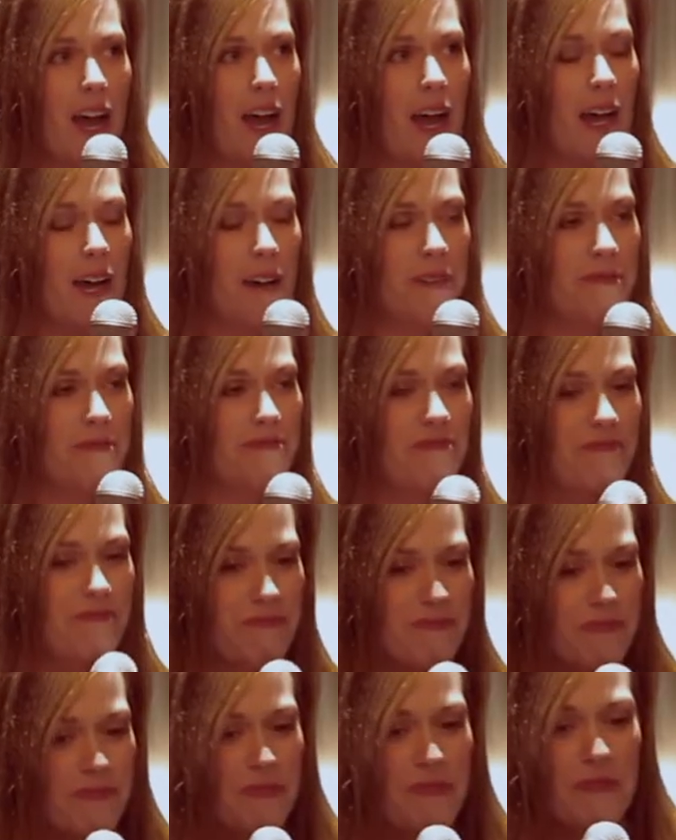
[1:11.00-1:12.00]
Um,
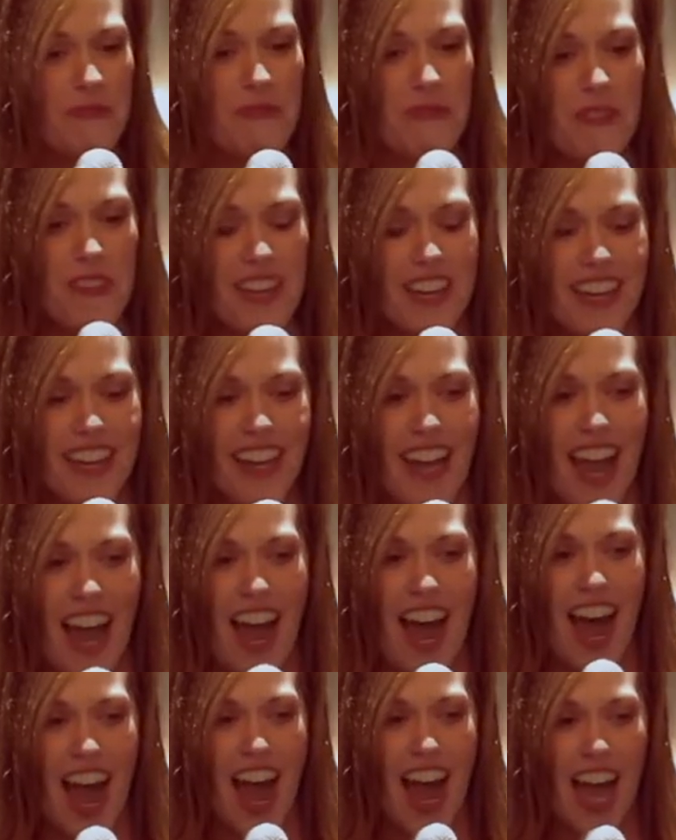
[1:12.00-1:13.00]

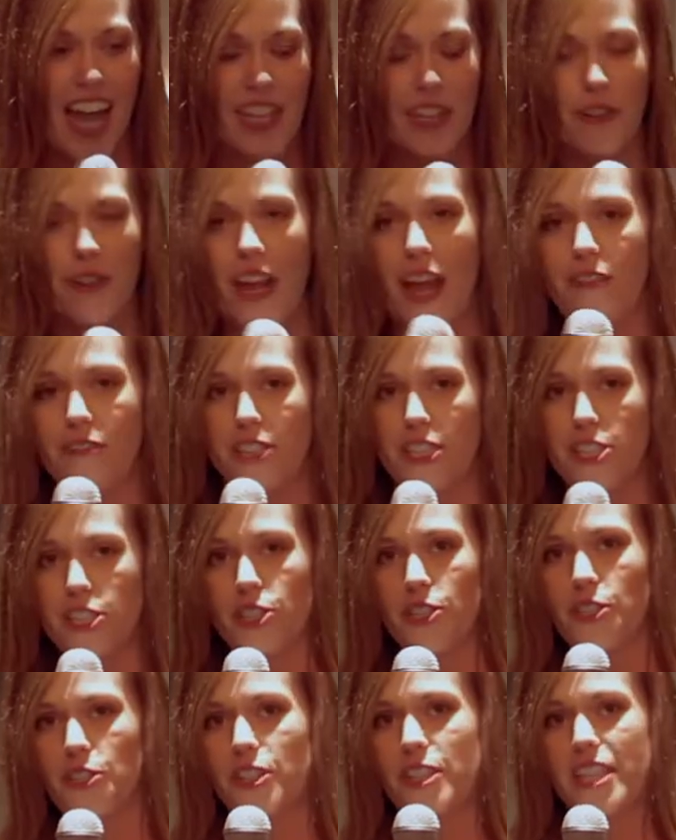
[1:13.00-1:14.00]
I don't have any
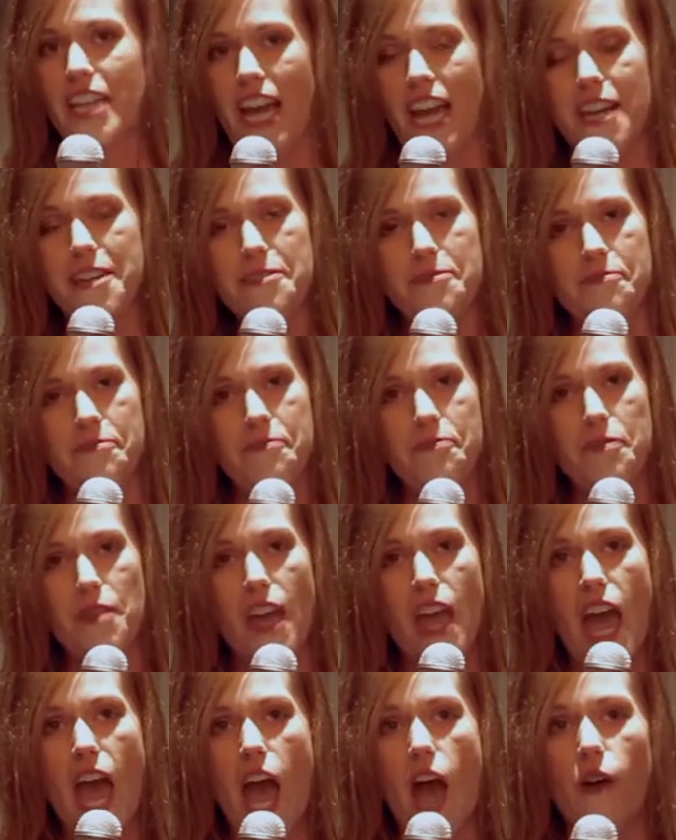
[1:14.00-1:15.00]
children yet.
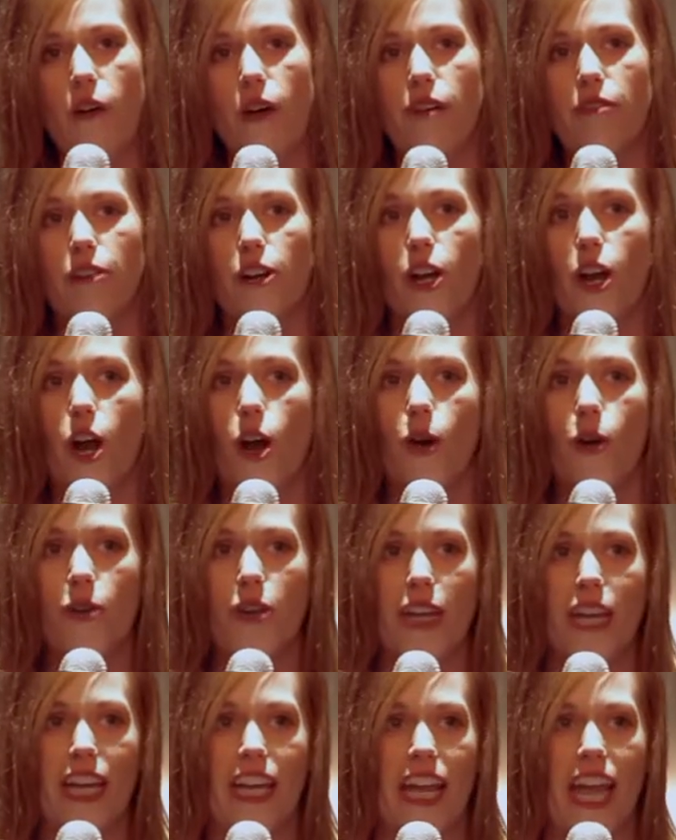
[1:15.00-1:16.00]
However,
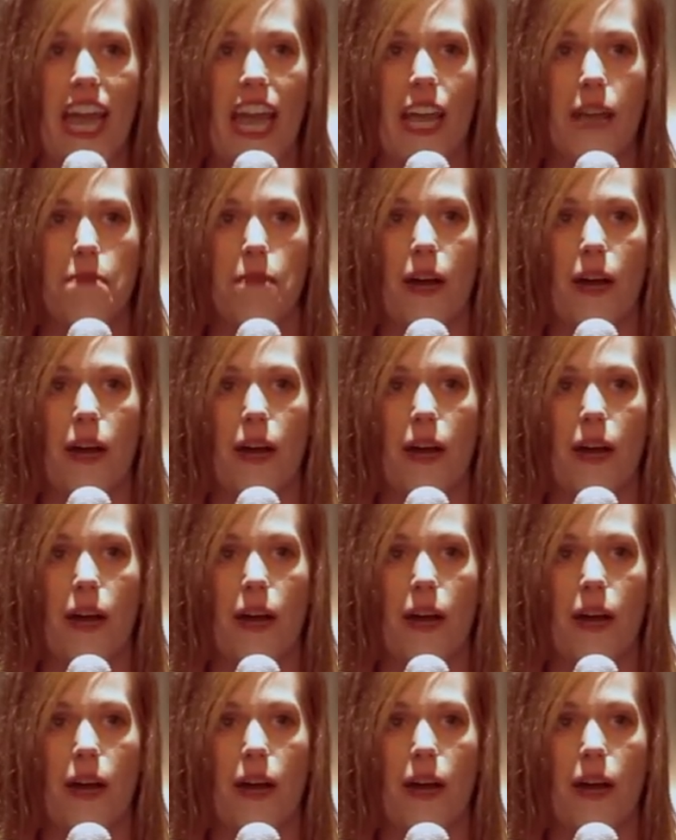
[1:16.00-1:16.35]
owning a